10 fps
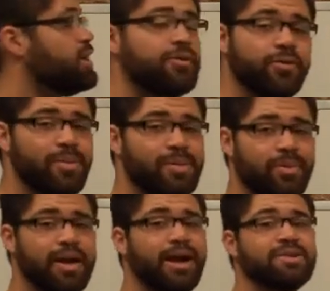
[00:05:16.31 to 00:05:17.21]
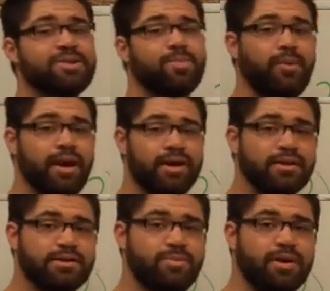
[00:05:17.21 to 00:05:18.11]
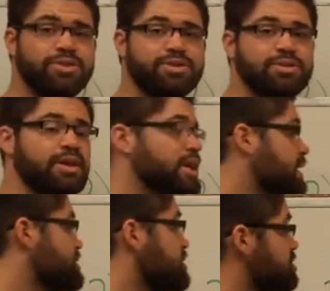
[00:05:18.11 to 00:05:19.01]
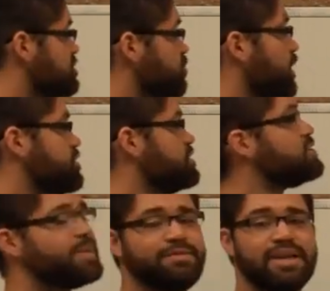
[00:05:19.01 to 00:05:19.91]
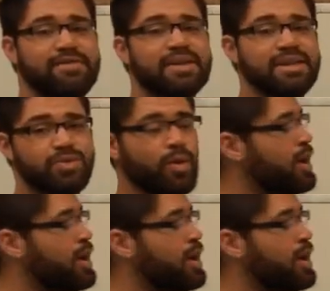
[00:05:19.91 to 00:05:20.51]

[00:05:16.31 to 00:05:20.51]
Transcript: And if you remember, an algebraic expression is an expression, so we have to have at least one